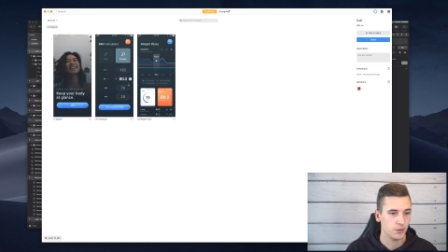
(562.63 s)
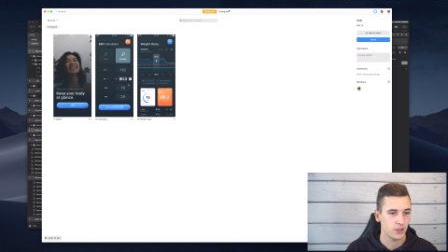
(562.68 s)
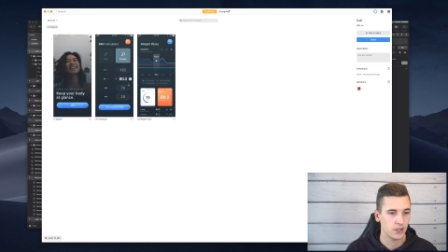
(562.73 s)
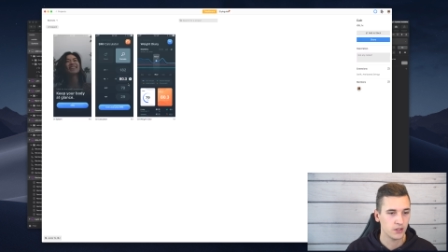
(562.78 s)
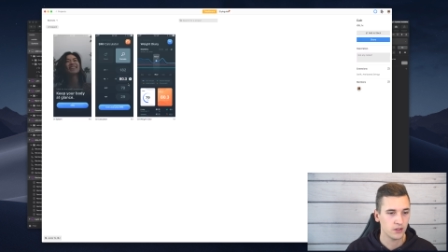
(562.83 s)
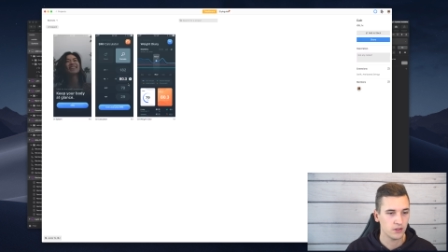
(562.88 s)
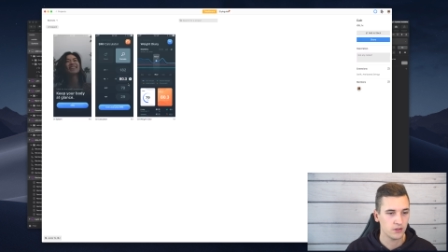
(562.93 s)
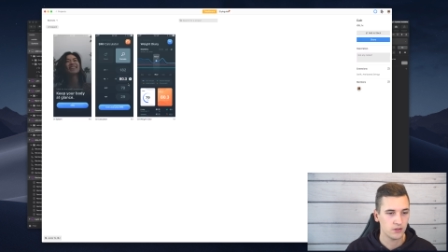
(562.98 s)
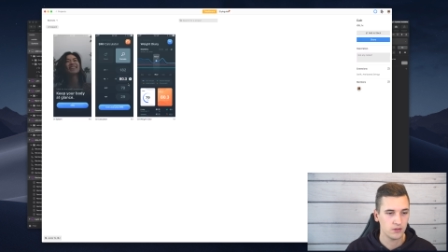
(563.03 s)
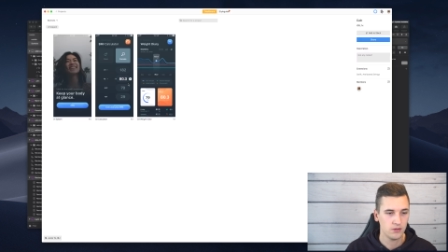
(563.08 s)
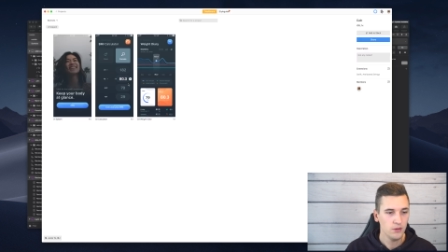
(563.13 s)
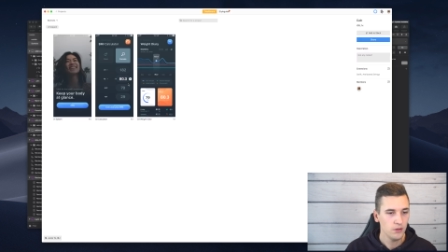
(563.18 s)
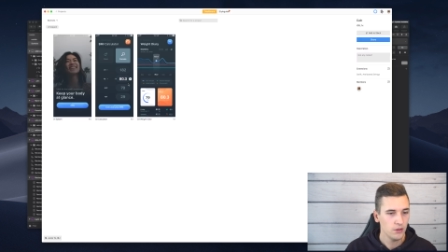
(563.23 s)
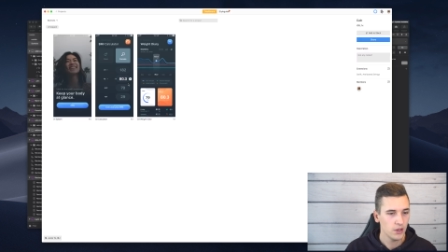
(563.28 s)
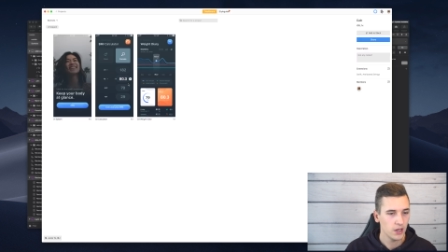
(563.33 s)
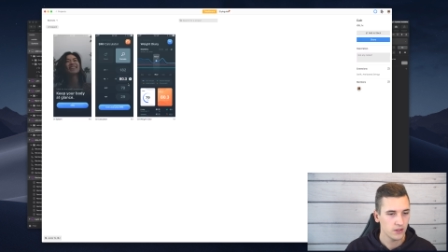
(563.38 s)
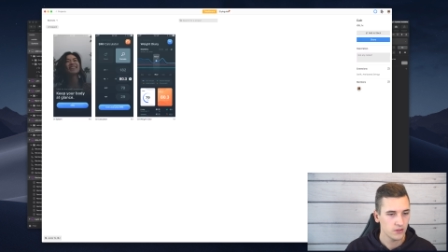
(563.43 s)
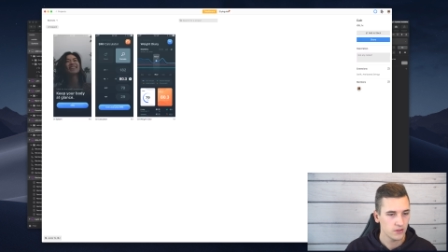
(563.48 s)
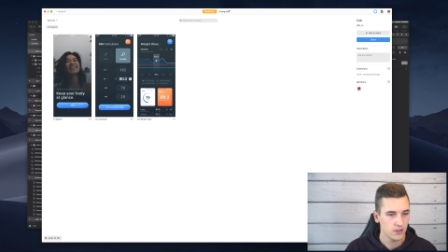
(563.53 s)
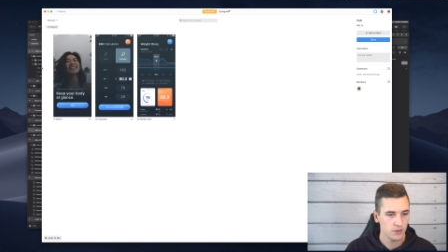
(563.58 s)
because
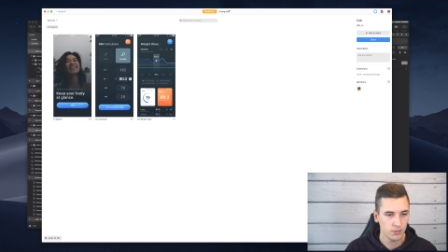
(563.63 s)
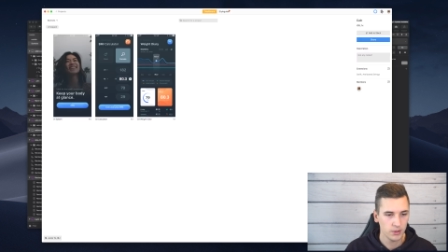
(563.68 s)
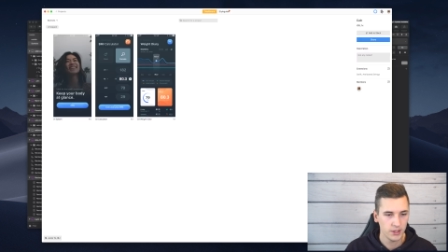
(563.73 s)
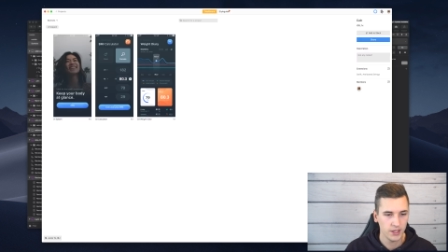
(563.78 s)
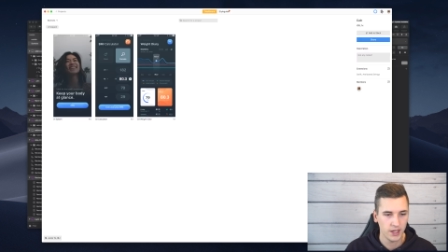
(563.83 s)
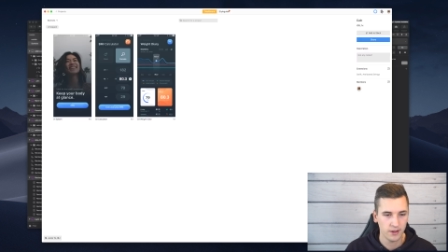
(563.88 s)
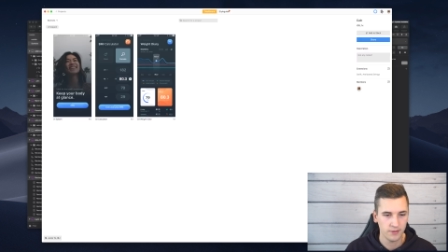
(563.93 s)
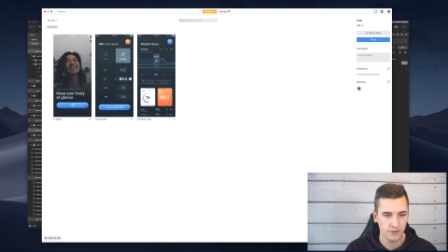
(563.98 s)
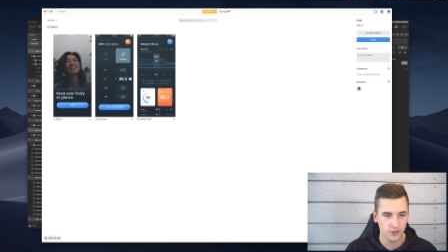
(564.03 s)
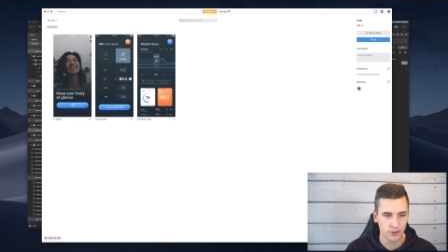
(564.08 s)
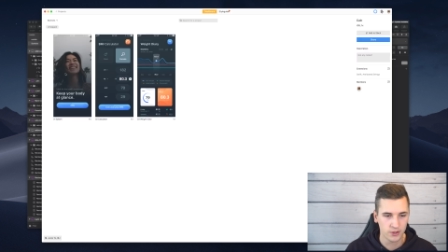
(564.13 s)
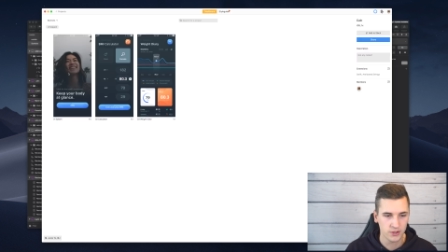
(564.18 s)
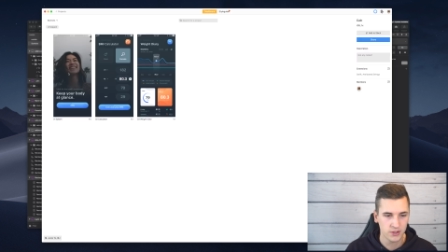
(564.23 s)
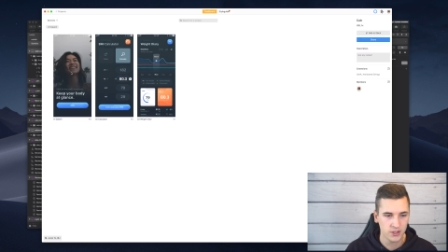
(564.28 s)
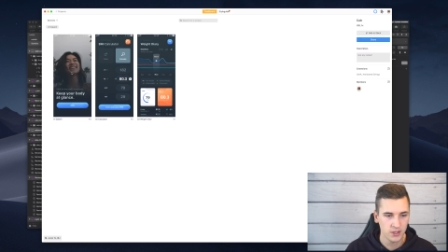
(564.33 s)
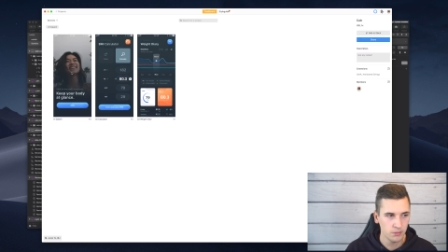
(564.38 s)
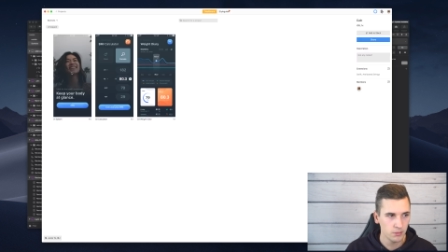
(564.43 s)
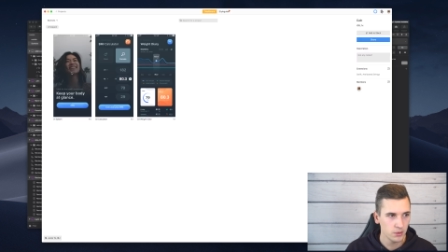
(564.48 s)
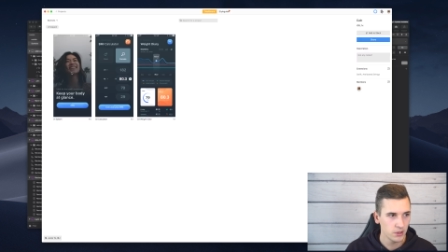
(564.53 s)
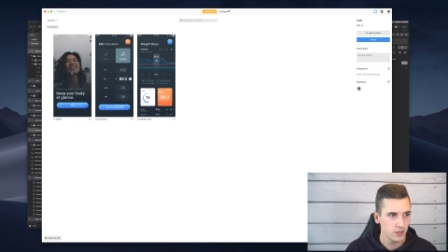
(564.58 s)
you have simply have your
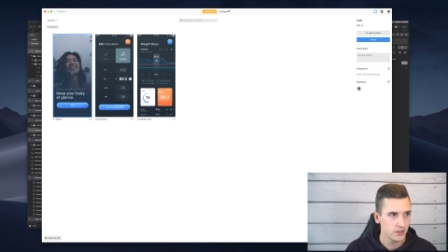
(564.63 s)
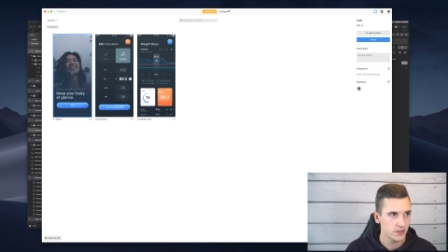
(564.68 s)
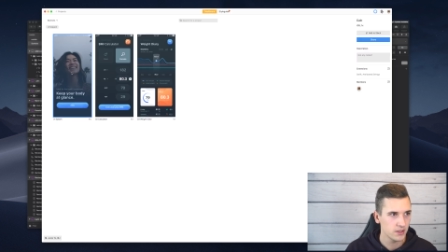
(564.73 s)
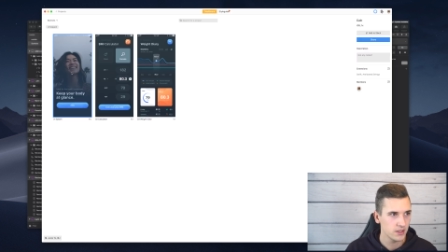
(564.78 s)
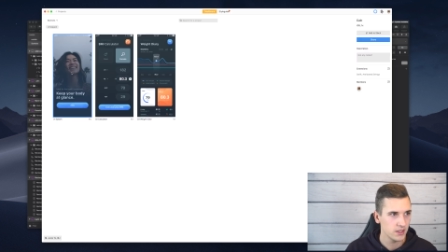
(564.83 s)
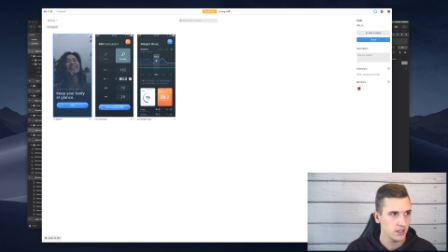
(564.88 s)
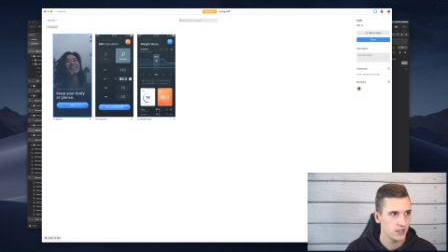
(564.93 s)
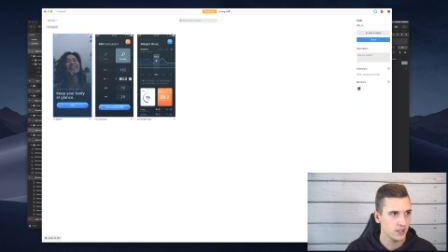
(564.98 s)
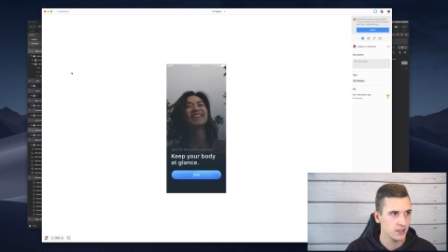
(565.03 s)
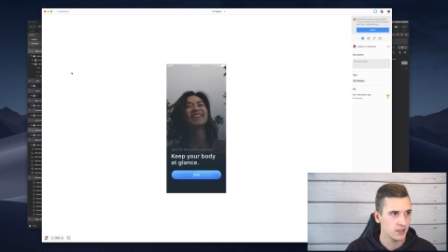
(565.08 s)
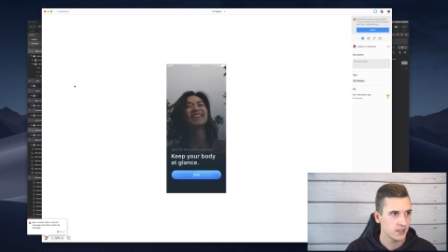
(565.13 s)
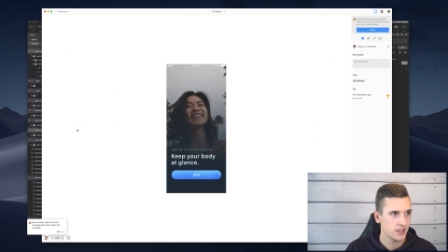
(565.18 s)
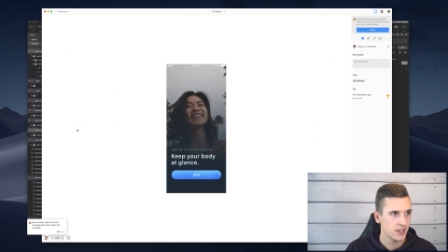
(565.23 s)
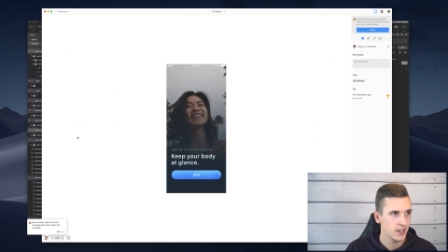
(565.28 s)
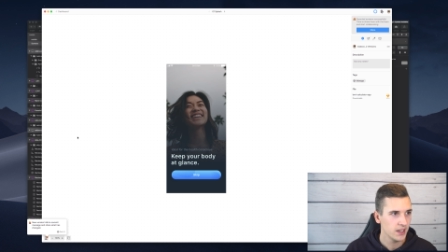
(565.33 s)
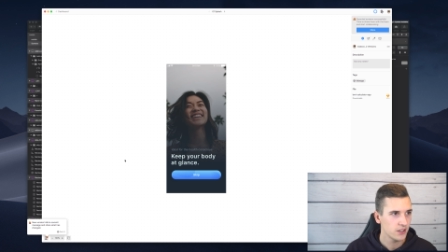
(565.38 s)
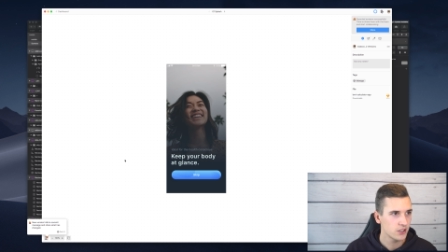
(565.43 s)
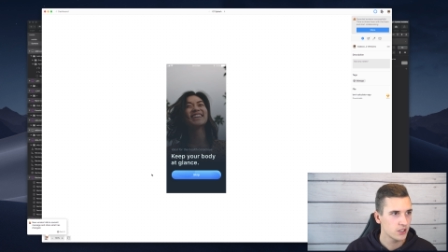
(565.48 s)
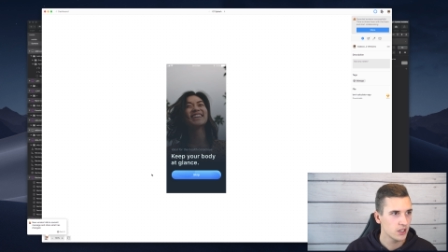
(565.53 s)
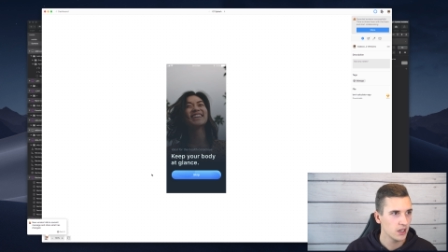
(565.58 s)
symbols in
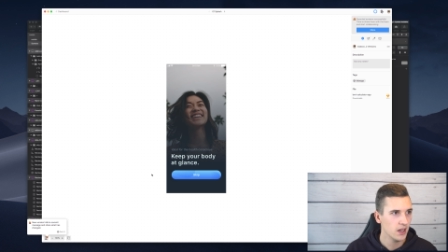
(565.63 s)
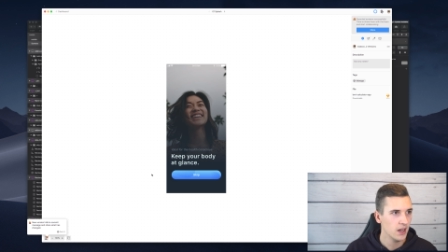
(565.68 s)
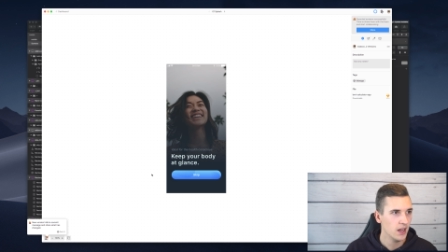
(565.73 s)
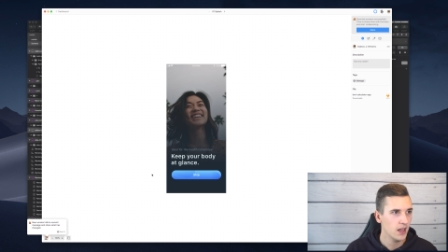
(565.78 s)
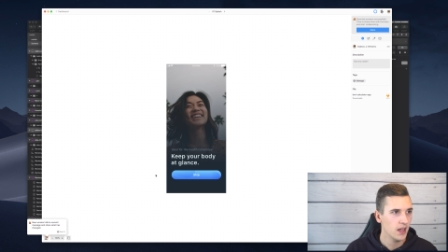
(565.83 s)
Sketch